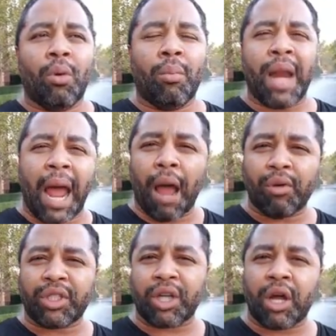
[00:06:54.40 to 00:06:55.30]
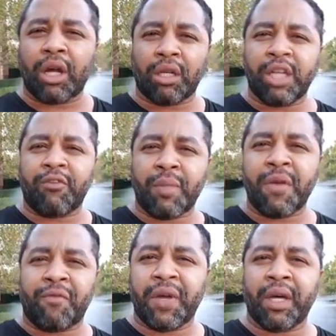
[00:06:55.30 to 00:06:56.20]
But how is it going to leave
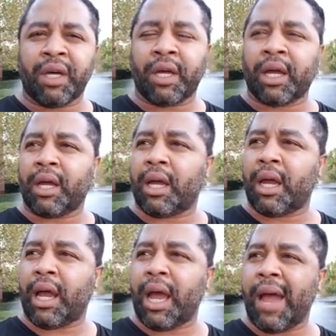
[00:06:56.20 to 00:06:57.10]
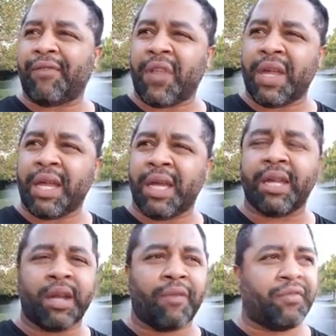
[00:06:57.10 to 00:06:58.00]
me feeling at the
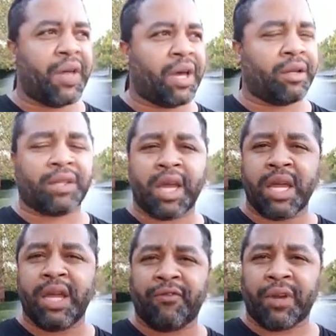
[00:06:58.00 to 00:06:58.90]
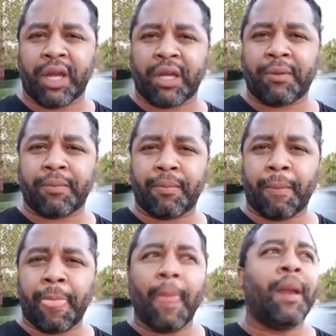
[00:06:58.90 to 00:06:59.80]
end of the evening?
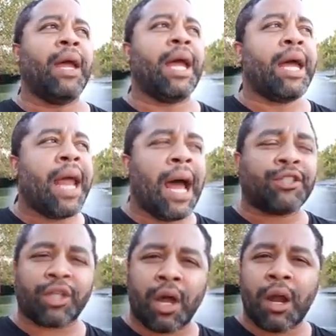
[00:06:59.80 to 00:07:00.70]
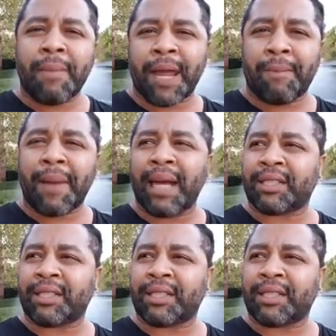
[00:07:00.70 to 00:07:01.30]
And how's it going to make my